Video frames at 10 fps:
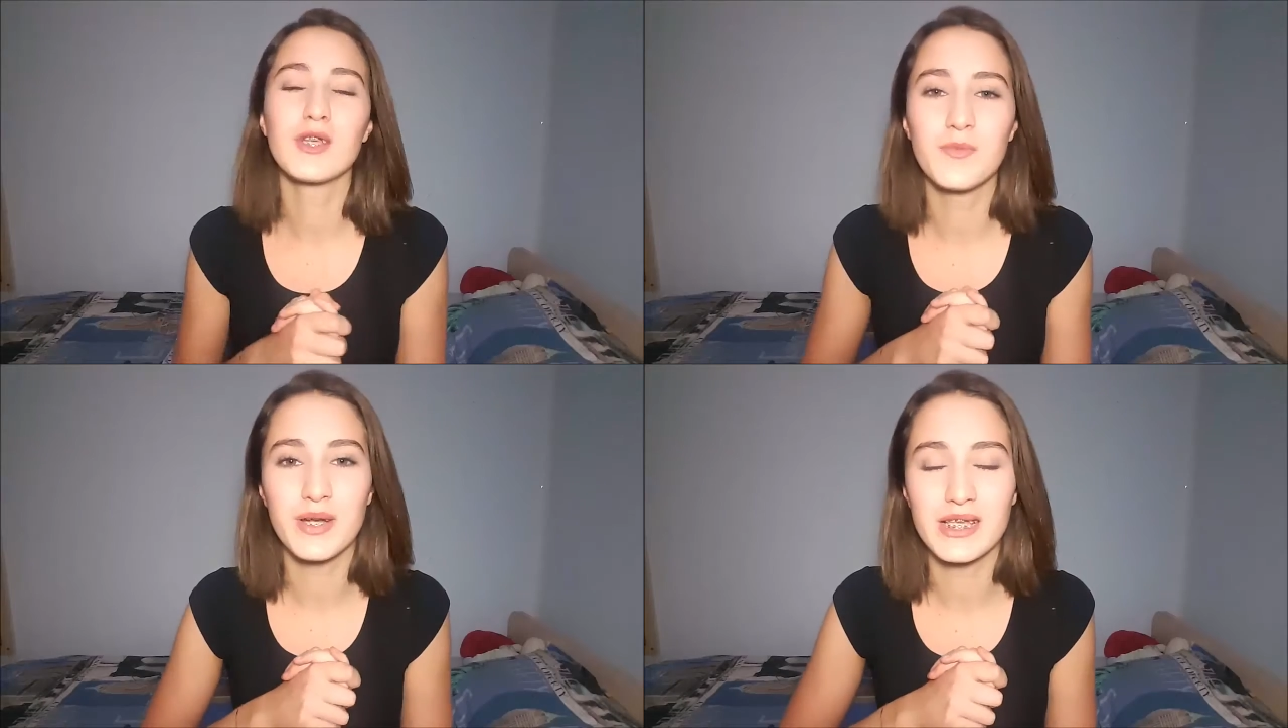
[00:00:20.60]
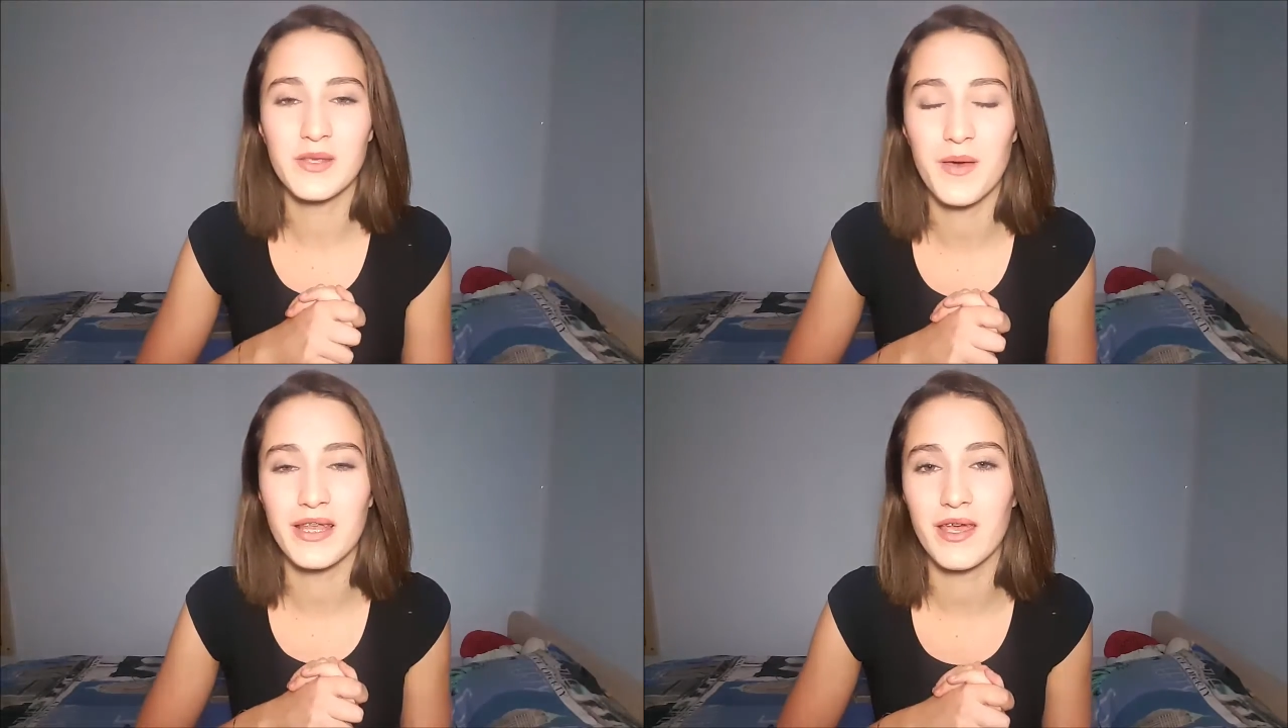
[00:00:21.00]
you want to
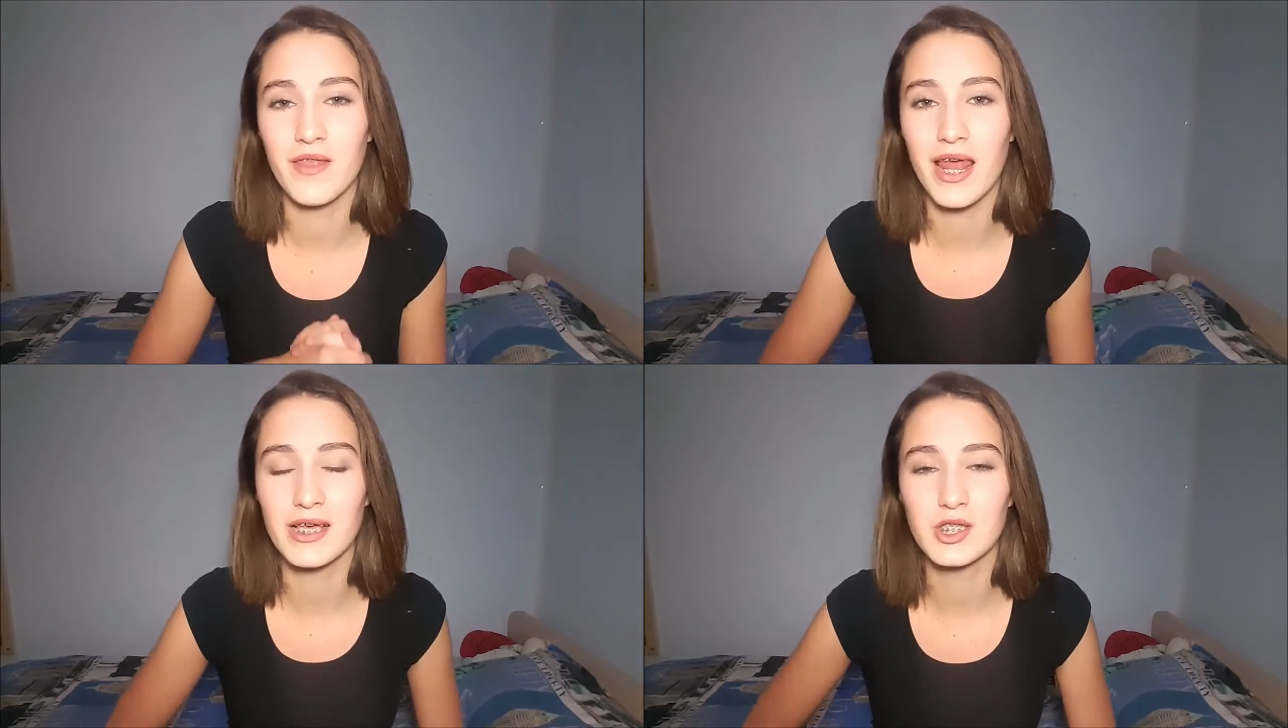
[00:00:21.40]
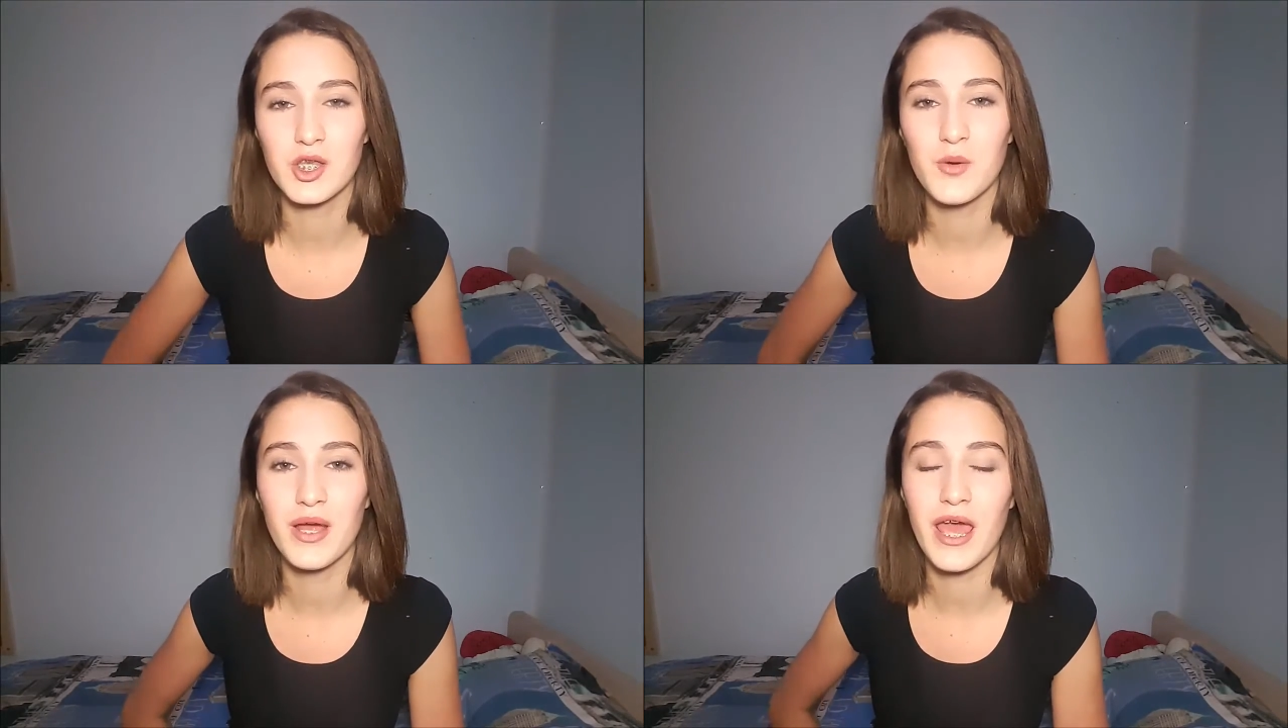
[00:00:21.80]
participate in the next
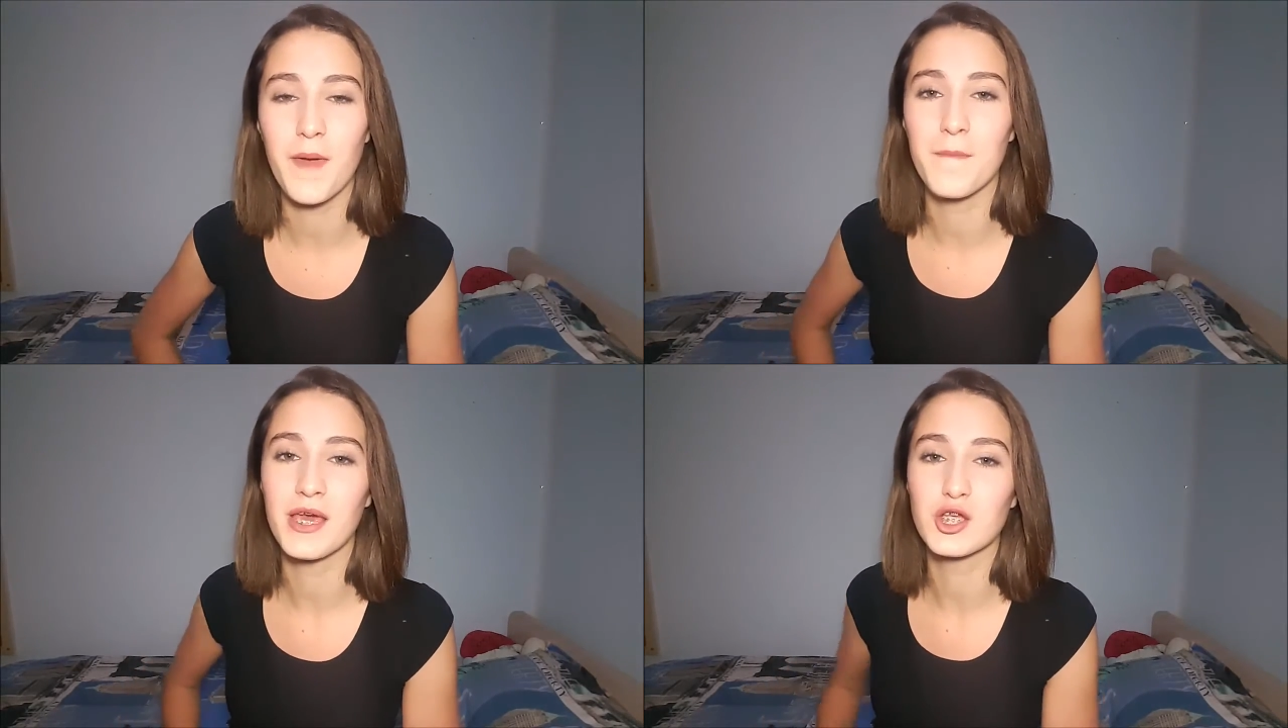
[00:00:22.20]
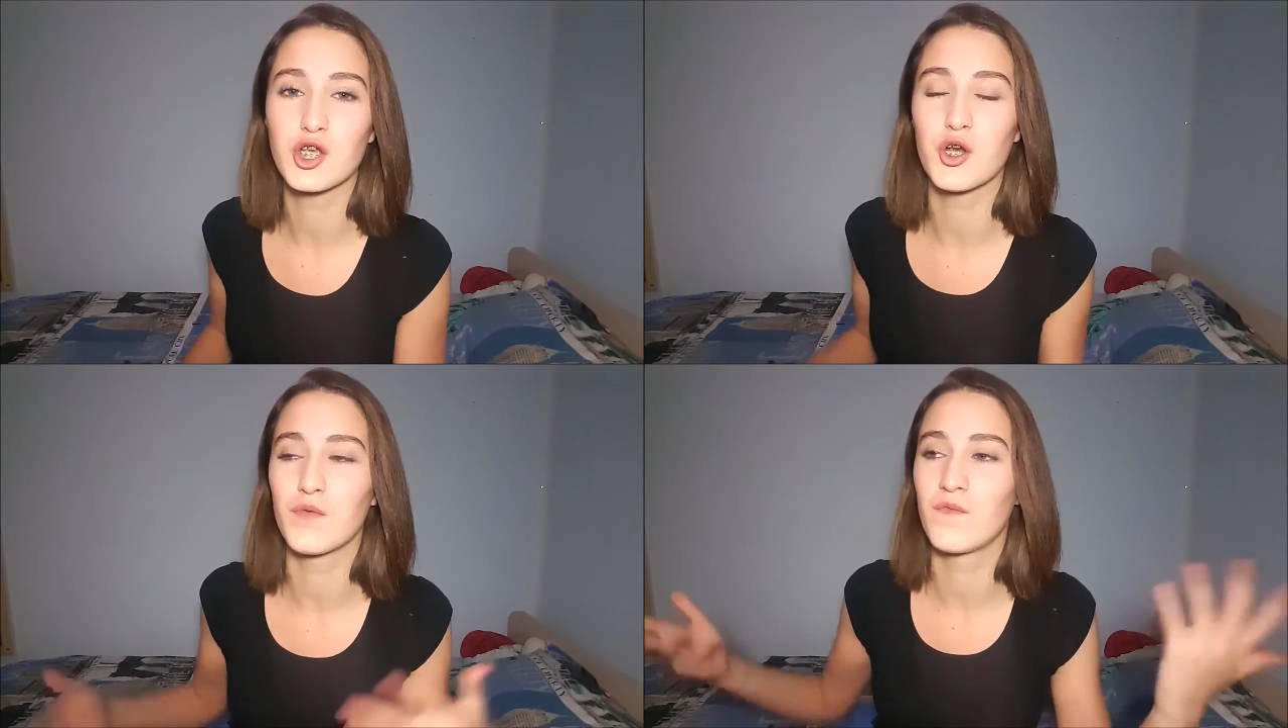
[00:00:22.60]
Q&A, make
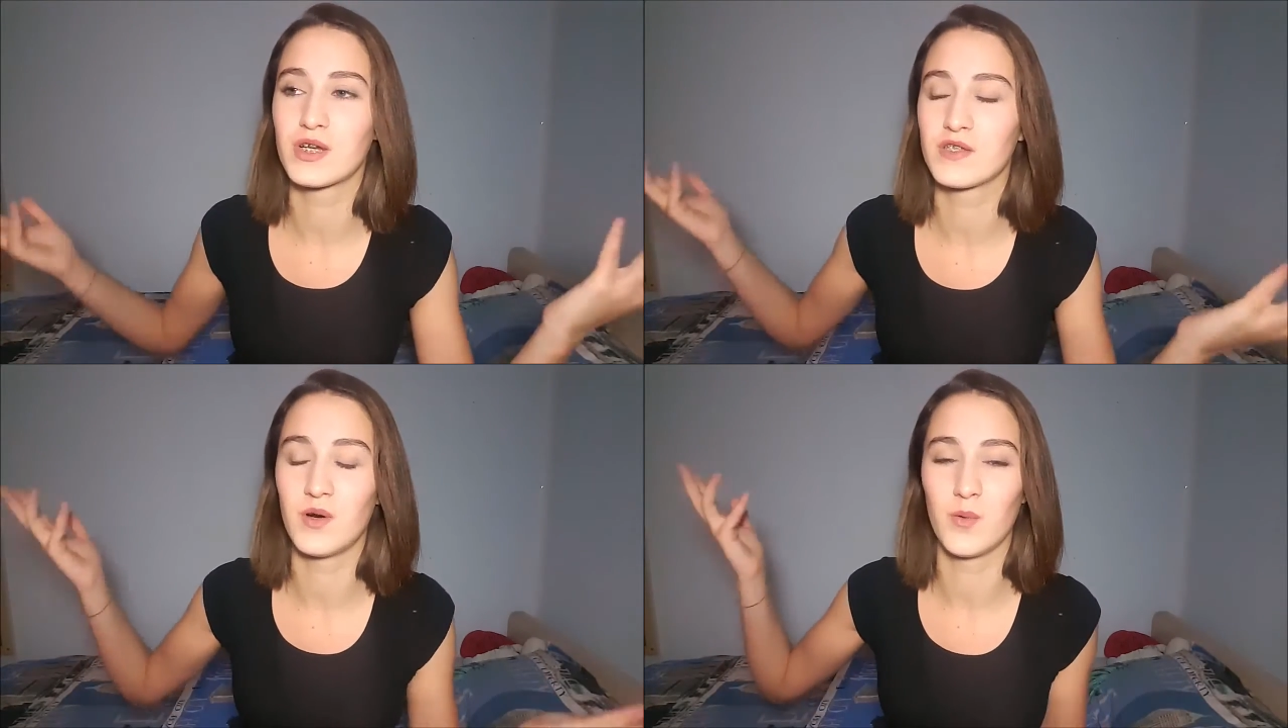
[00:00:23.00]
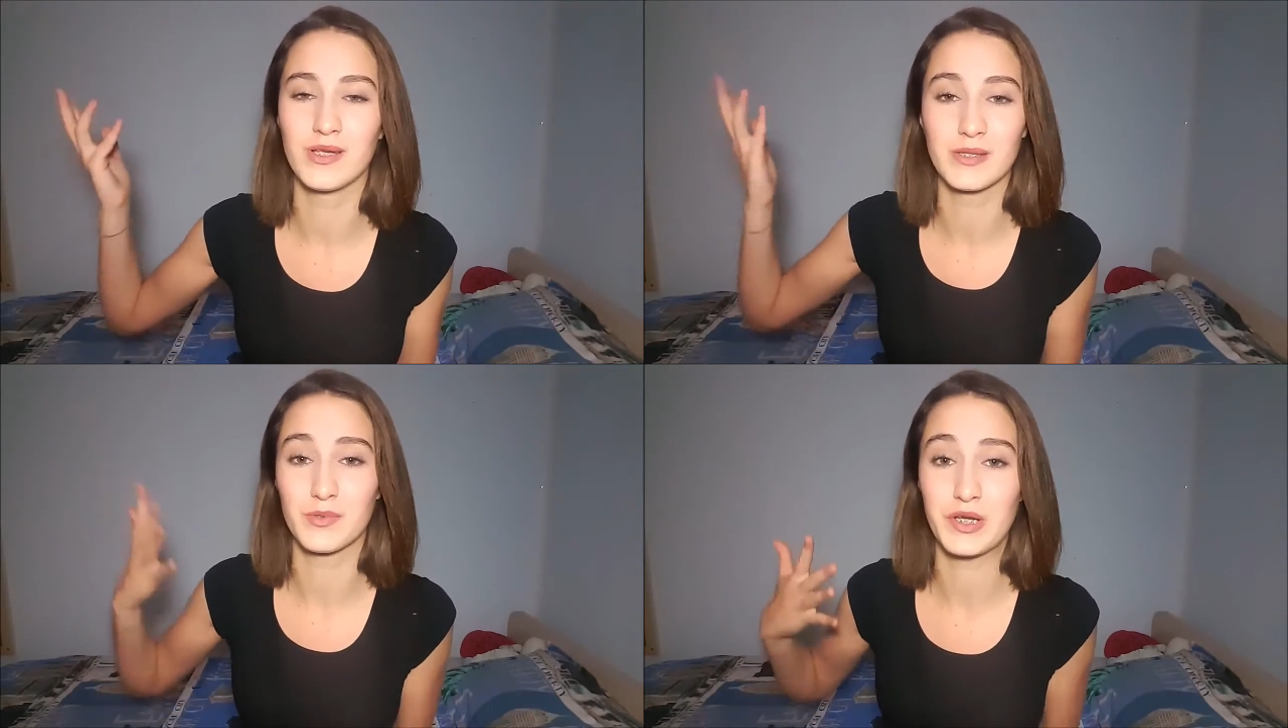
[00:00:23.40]
sure, first of all,
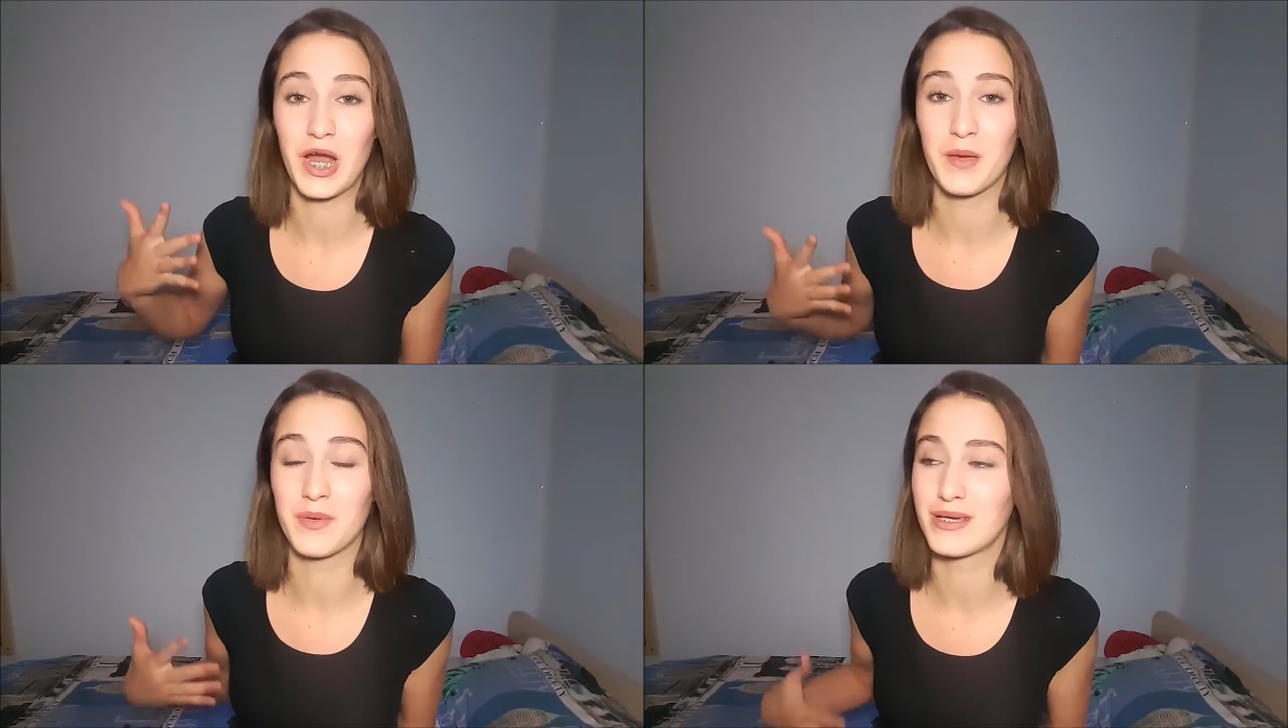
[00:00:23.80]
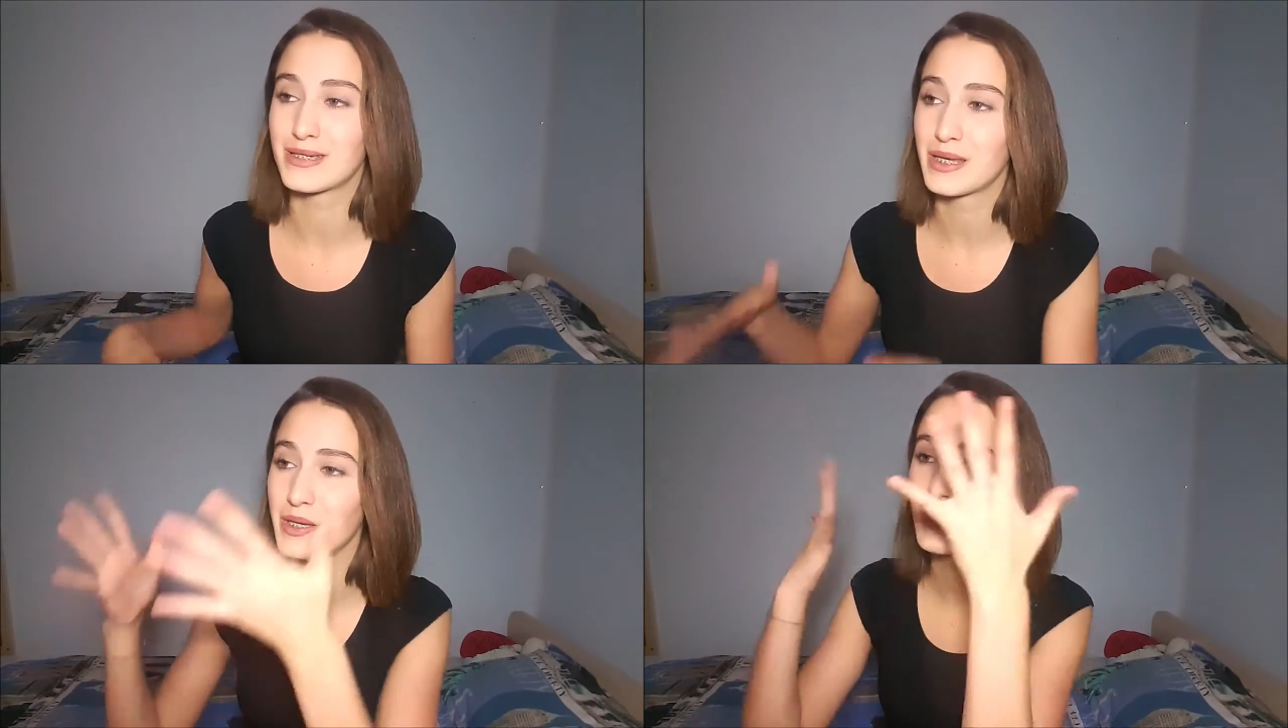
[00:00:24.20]
we'll subscribe
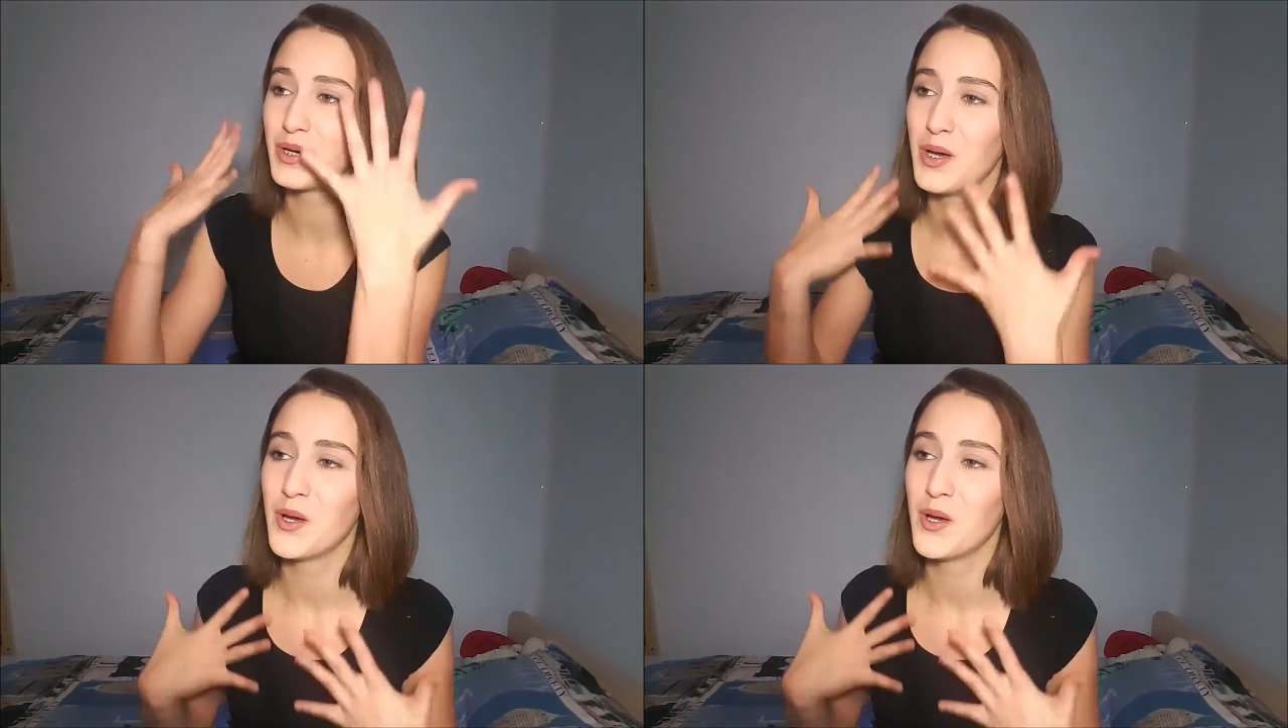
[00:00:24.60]
because like,